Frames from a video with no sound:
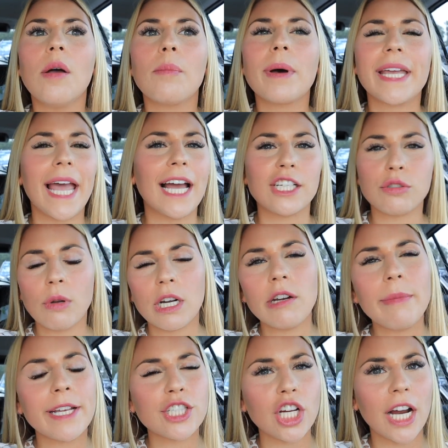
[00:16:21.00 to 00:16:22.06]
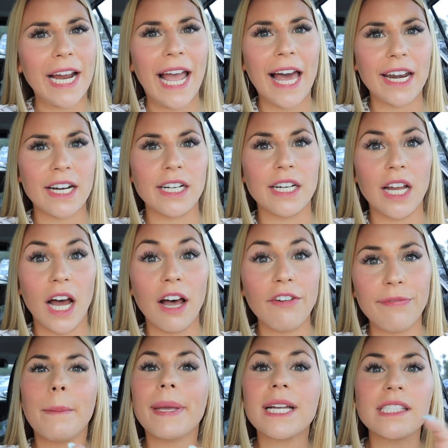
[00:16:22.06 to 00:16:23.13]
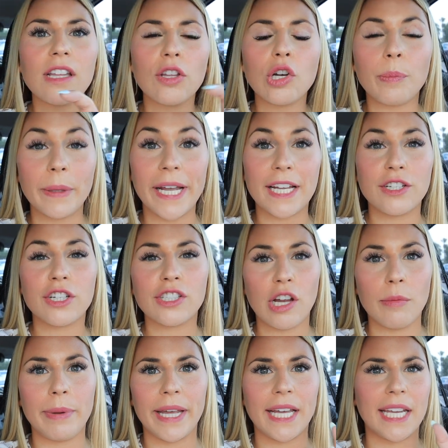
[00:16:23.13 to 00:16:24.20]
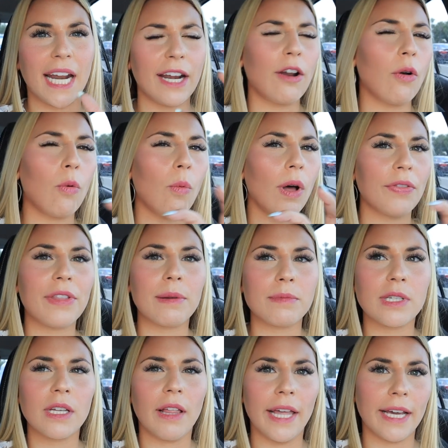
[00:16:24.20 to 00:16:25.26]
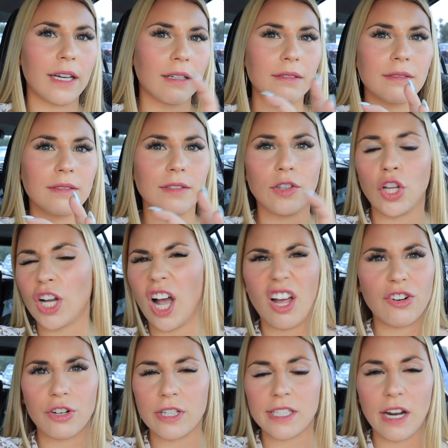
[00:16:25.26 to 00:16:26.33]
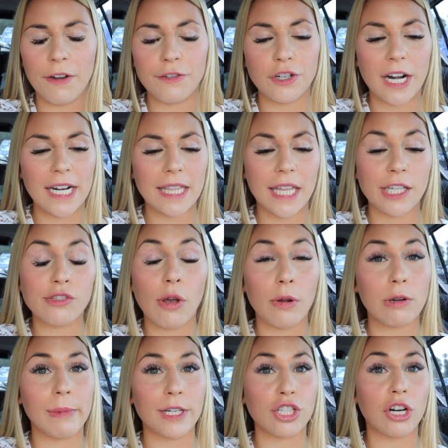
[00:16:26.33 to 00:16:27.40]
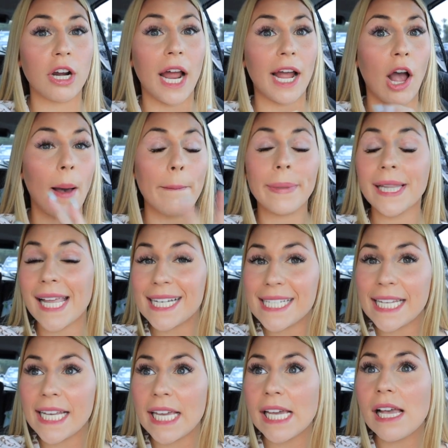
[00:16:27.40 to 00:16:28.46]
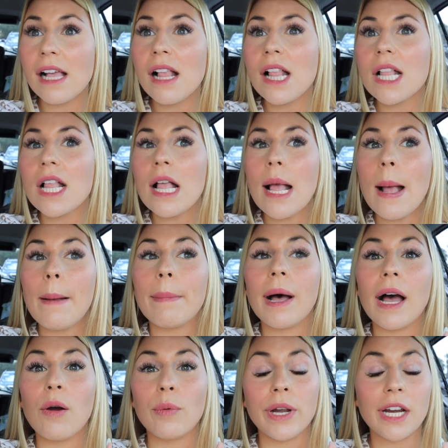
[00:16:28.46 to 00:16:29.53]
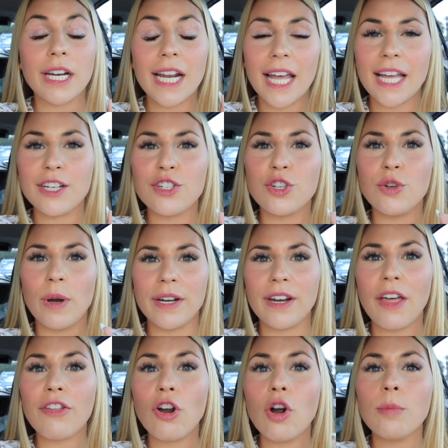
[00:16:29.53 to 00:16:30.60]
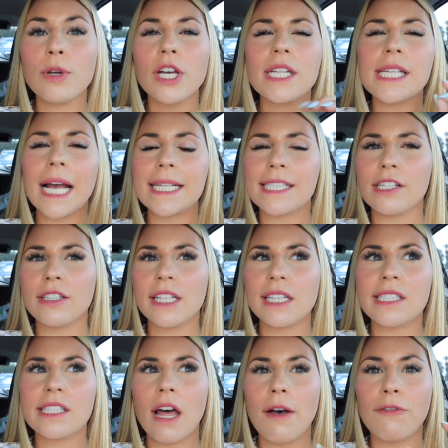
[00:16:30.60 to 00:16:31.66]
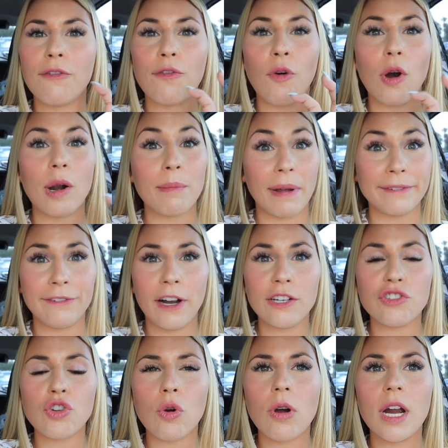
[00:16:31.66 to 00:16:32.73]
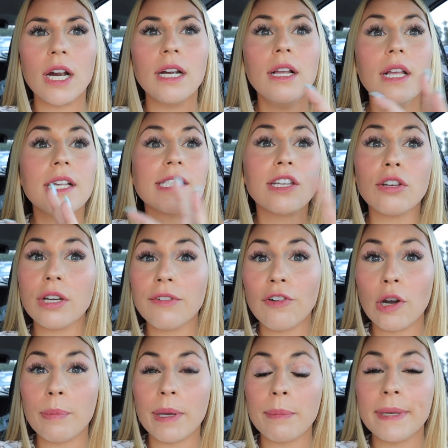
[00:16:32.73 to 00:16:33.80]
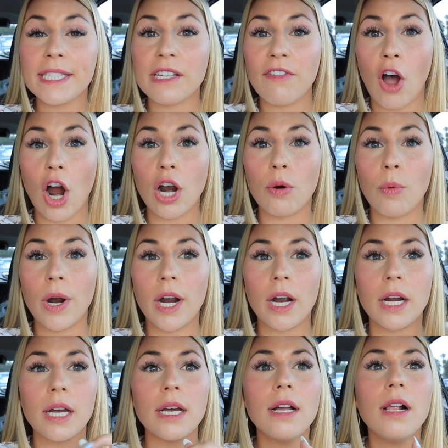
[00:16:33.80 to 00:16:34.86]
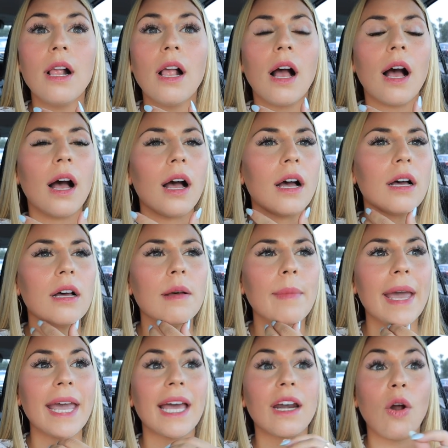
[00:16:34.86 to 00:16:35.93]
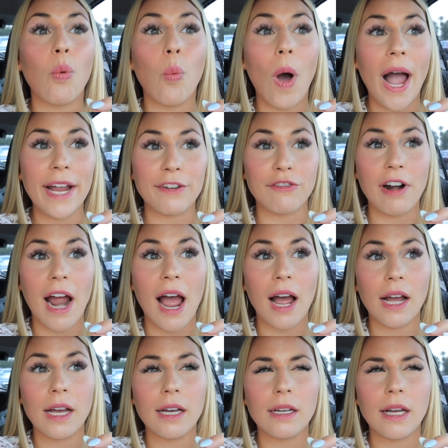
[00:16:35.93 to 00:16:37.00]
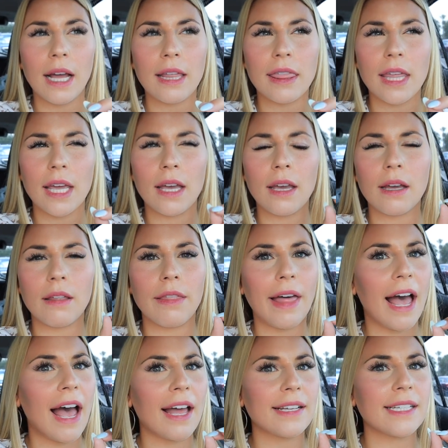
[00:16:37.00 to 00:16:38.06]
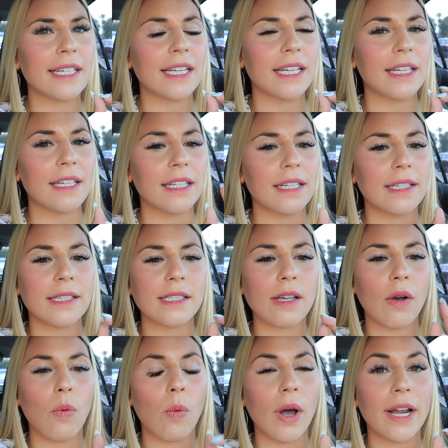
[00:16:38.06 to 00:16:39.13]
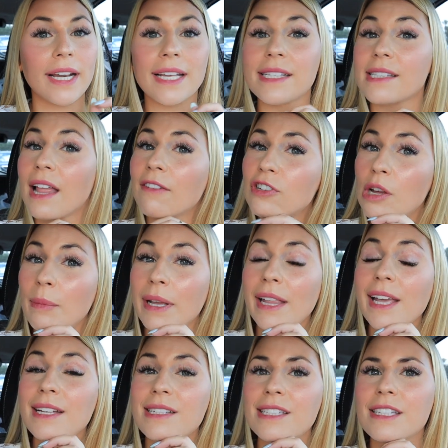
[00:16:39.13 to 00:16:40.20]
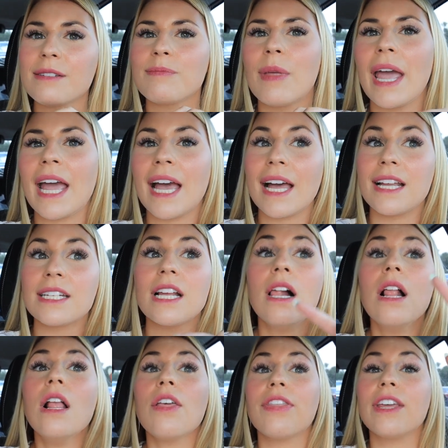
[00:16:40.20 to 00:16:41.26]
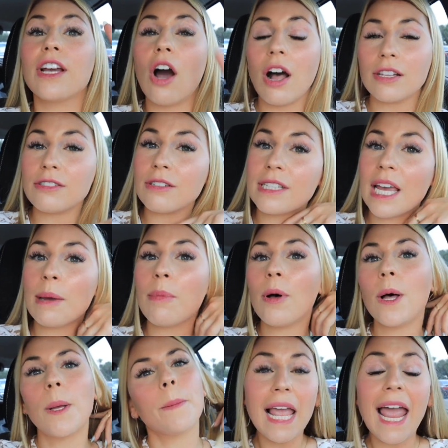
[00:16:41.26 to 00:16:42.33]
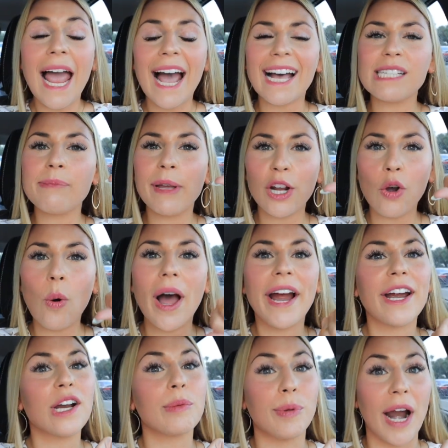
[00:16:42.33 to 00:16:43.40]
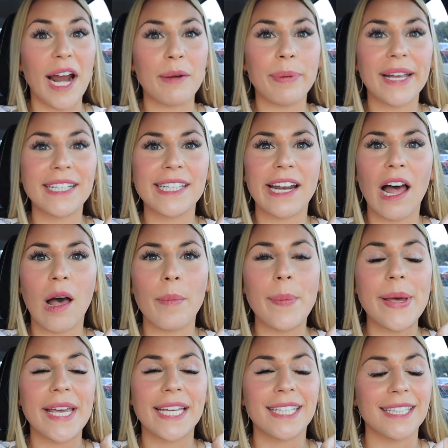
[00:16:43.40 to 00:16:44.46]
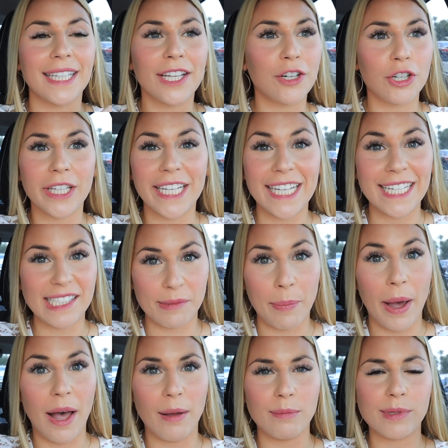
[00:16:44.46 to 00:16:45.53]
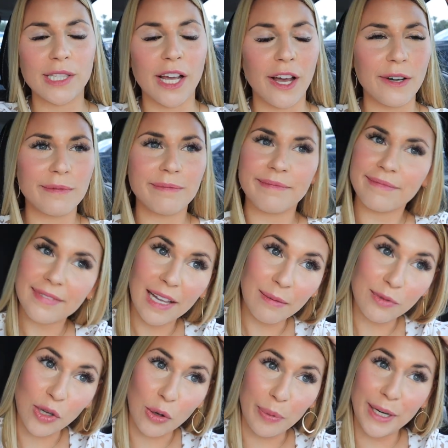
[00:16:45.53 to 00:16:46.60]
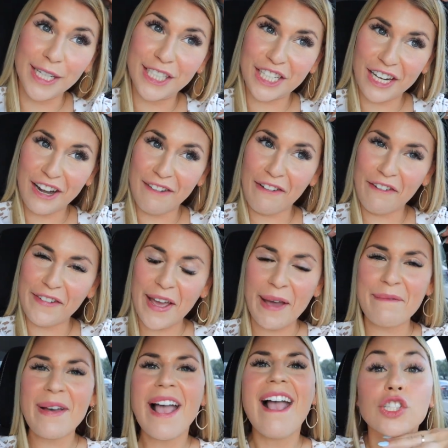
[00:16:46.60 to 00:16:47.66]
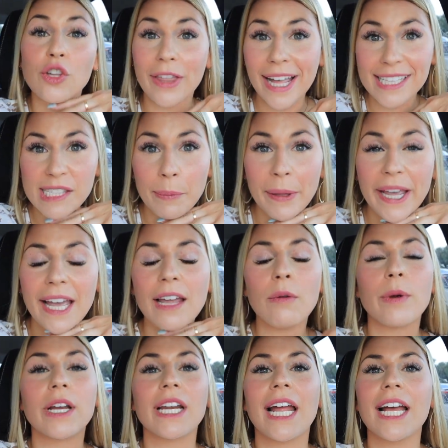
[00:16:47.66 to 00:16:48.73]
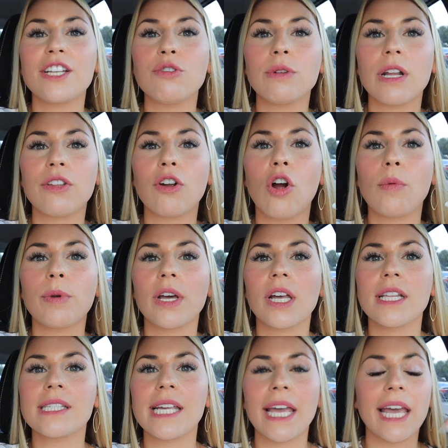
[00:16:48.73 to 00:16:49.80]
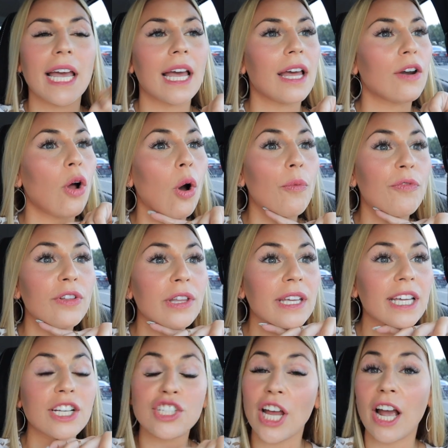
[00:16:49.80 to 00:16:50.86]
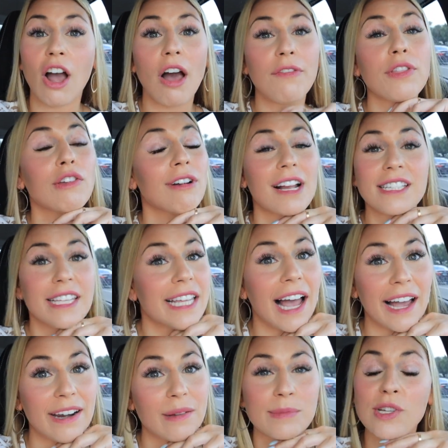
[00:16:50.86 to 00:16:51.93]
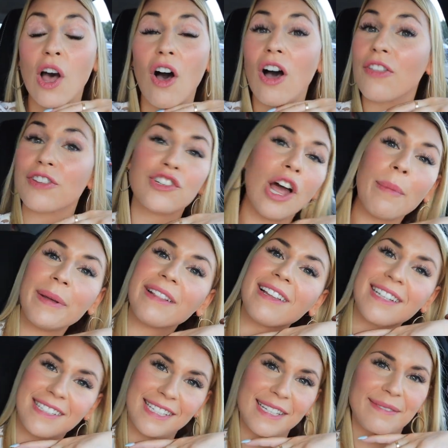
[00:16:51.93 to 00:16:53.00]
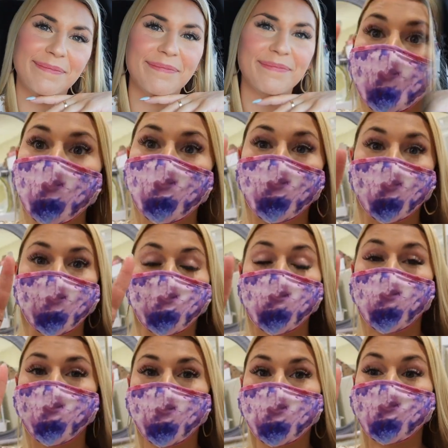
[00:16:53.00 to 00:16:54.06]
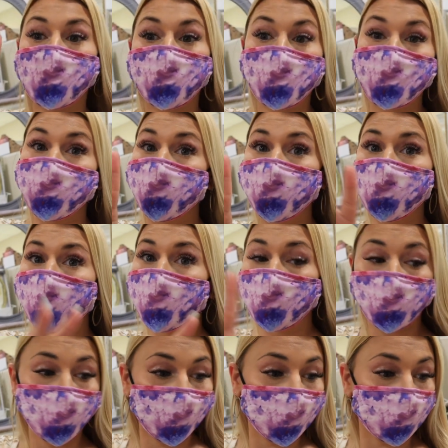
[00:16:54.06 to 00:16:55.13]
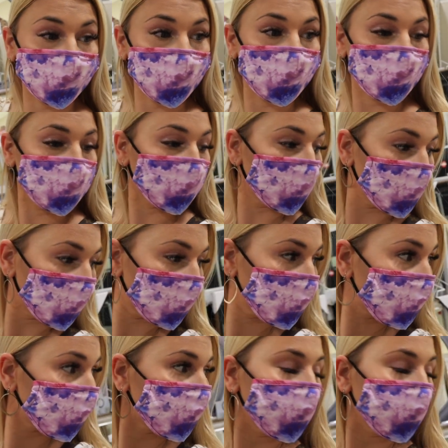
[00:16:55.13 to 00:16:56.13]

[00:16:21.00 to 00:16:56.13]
But yeah, I just wanted to make sure I had enough because the little planters are big and I don't want them to like look understuffed or anything, so I wanted to make sure I got plenty. But we're gonna head to another HomeGoods. I still need stuff for my front door, still looking for a big piece of artwork, and a wine rack. I think that is what is left on my list. And the console table has been acquired. Brian picked it up in literally East Bum, so I'm so appreciative of him. So that's the plan. We're gonna head to another HomeGoods and hopefully check off the rest of the items on the shopping list. Made it to HomeGoods number 2, checking out the mirrors.